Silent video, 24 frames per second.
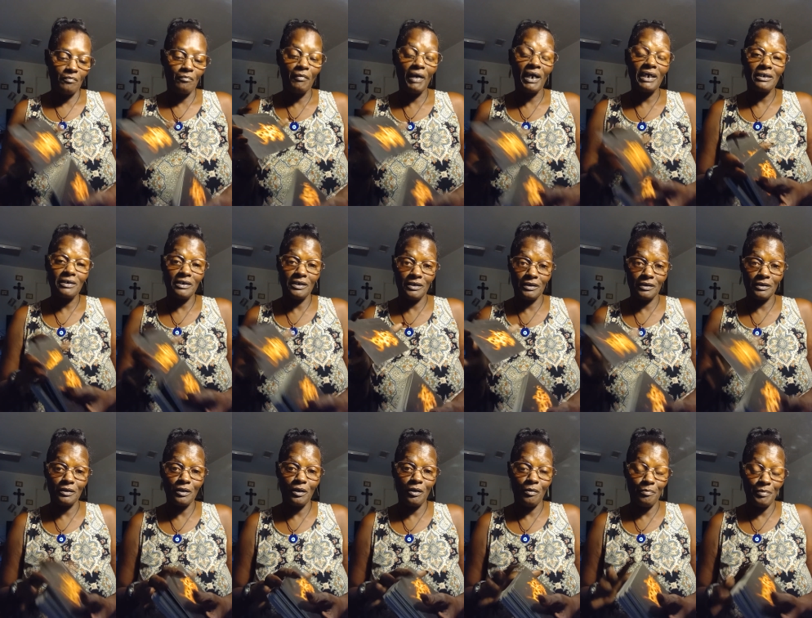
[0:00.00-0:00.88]
my
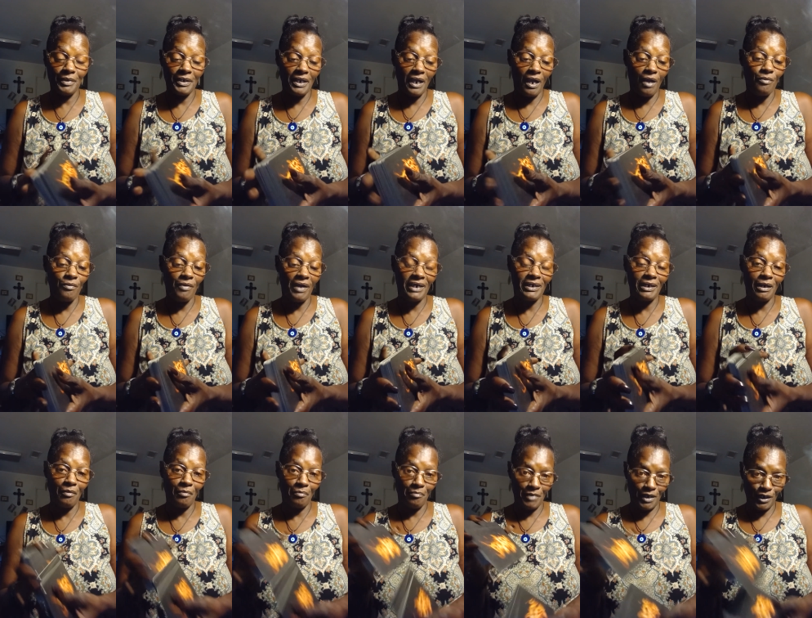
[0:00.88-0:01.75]
cousin gonna be all right.
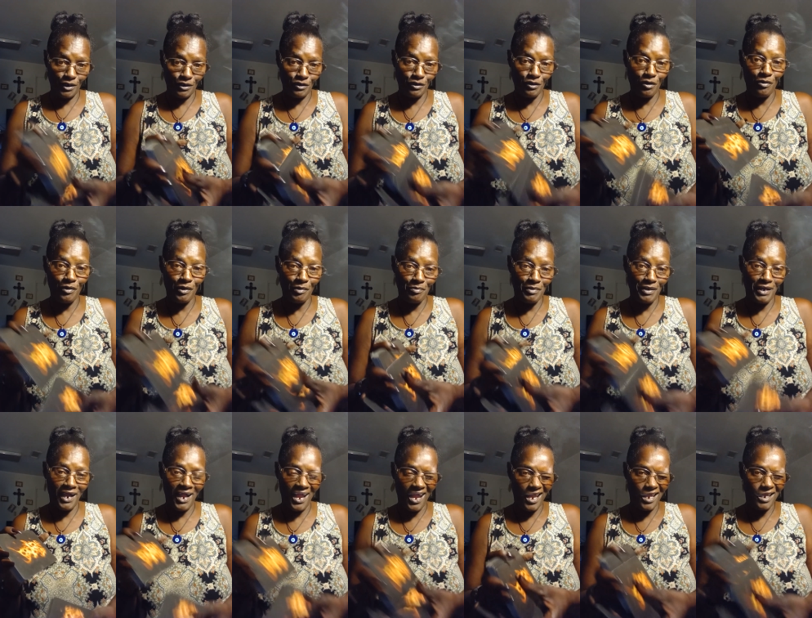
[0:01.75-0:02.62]
I'm gonna make sure he
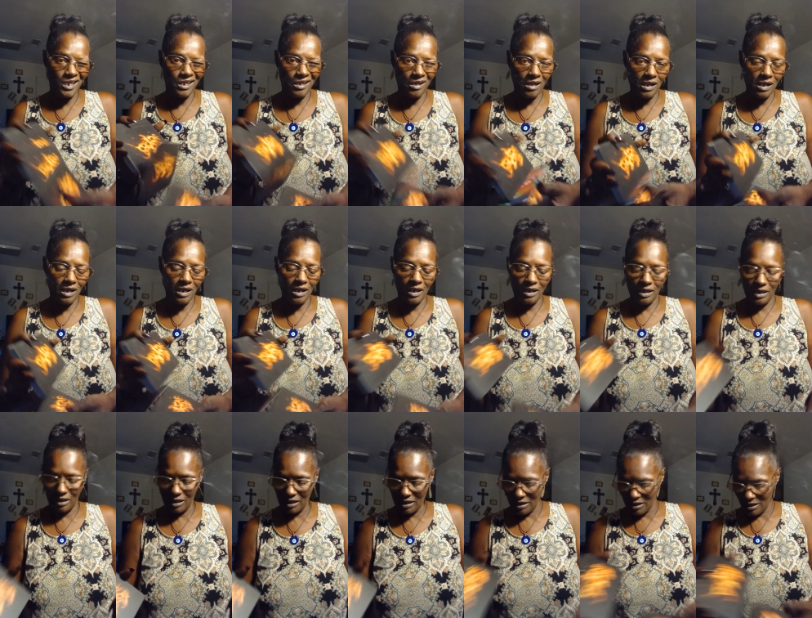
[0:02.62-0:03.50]
be all right.
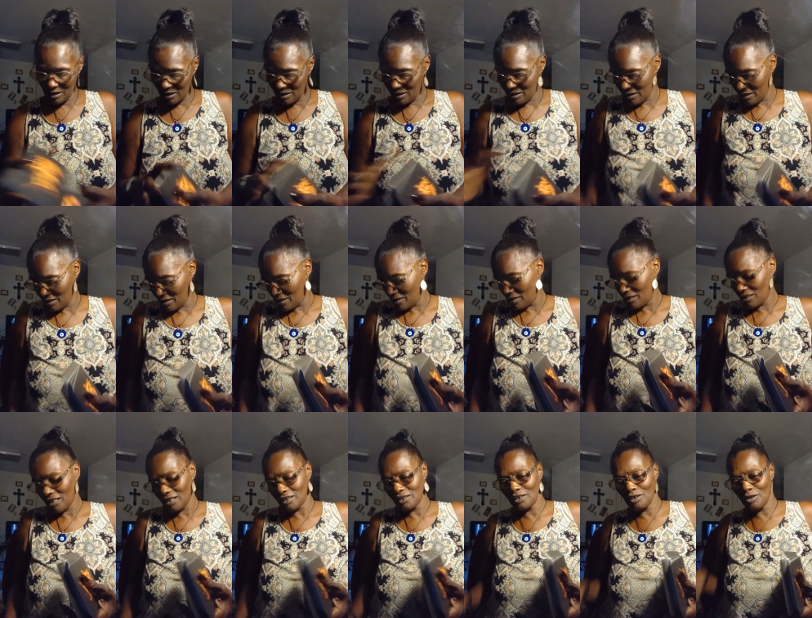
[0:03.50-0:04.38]

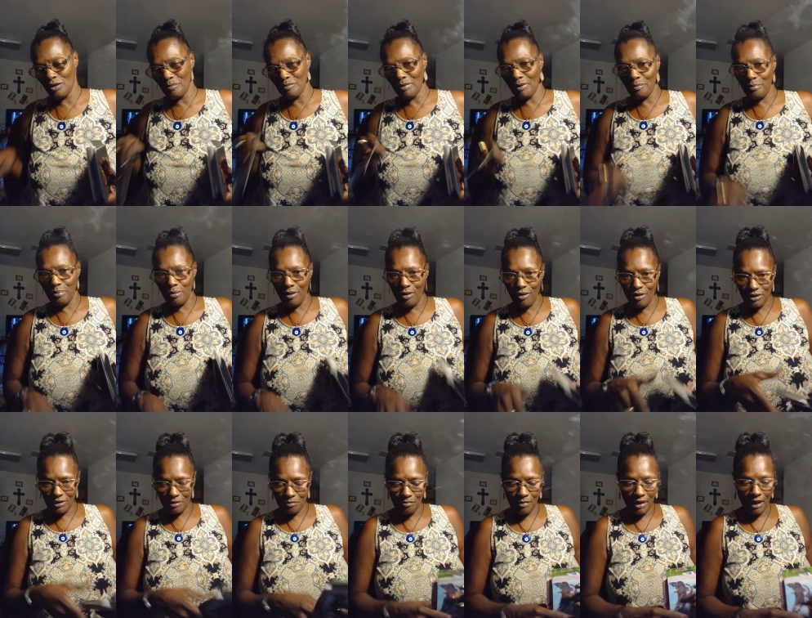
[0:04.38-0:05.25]
Cause he gonna be a
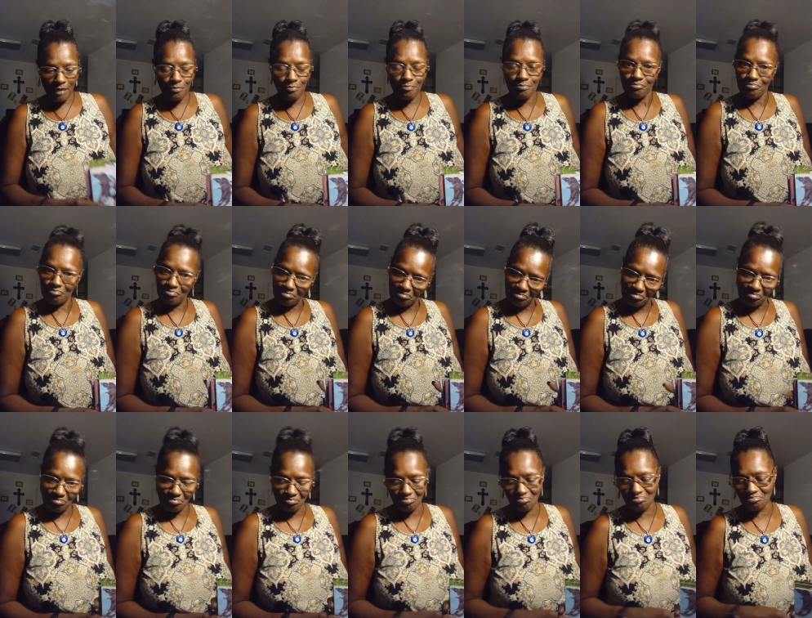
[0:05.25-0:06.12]
part of my,
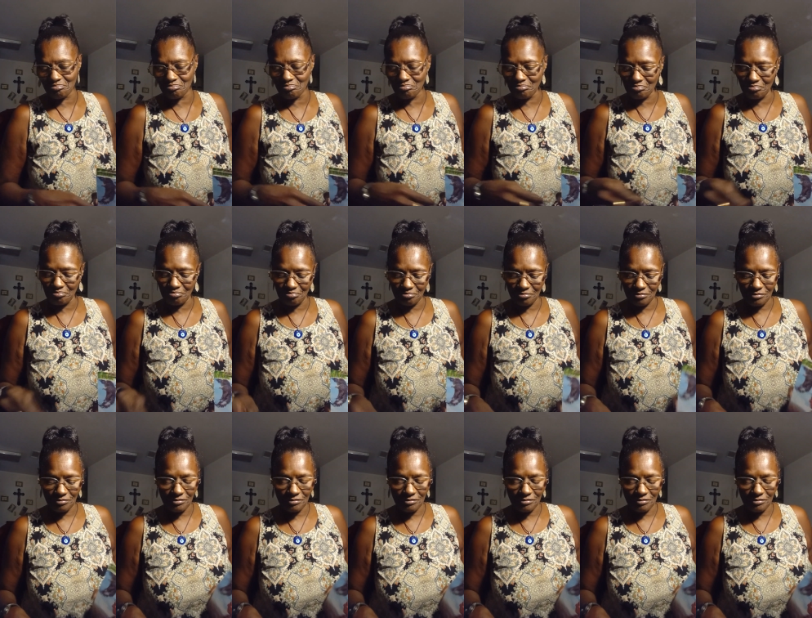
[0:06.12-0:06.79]
mm-hmm.